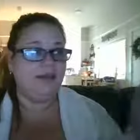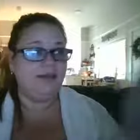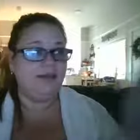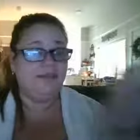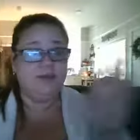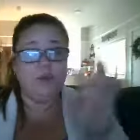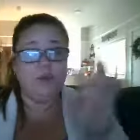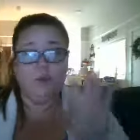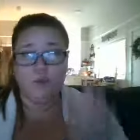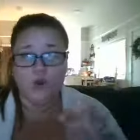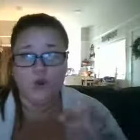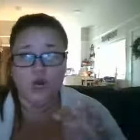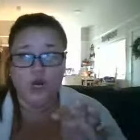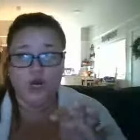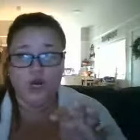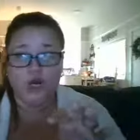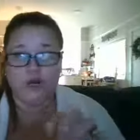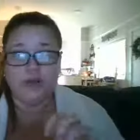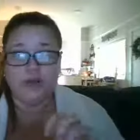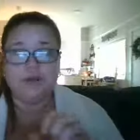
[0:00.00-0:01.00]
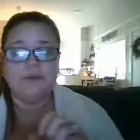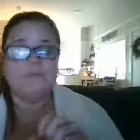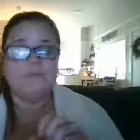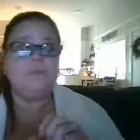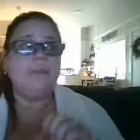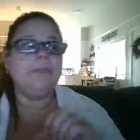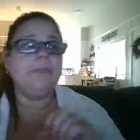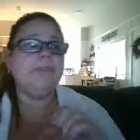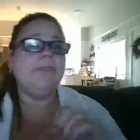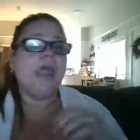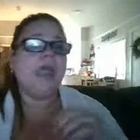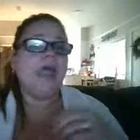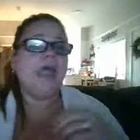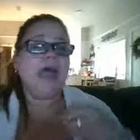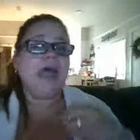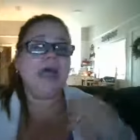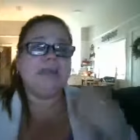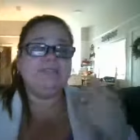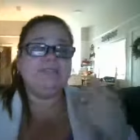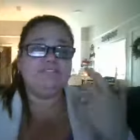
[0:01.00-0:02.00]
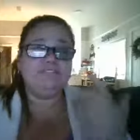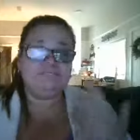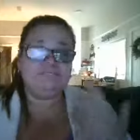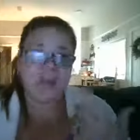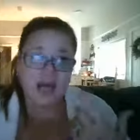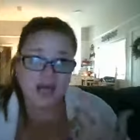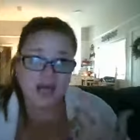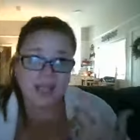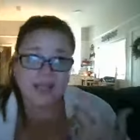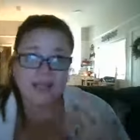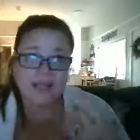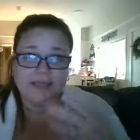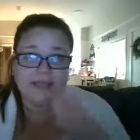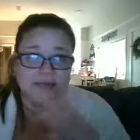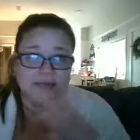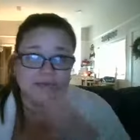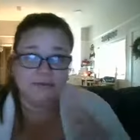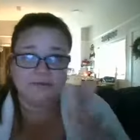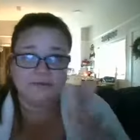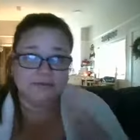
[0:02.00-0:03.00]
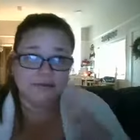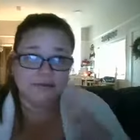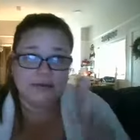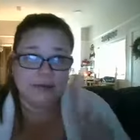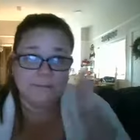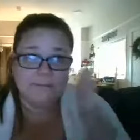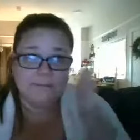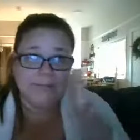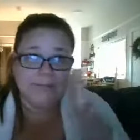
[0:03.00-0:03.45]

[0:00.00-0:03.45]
the word and find a